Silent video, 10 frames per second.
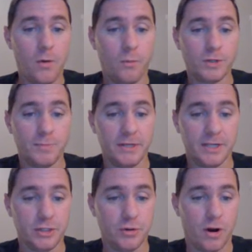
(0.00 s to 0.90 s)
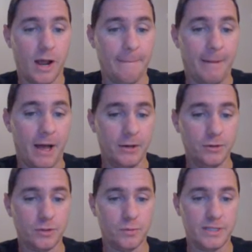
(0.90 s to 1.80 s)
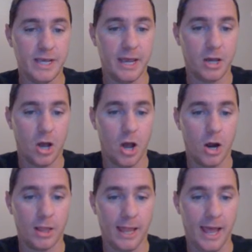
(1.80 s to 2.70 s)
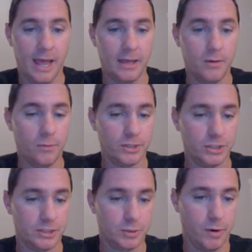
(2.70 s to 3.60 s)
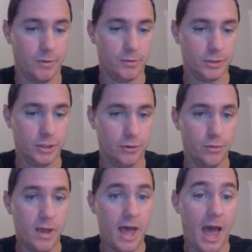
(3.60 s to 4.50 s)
which brings us to our hypotenuse. We take our leg, which is square root 2,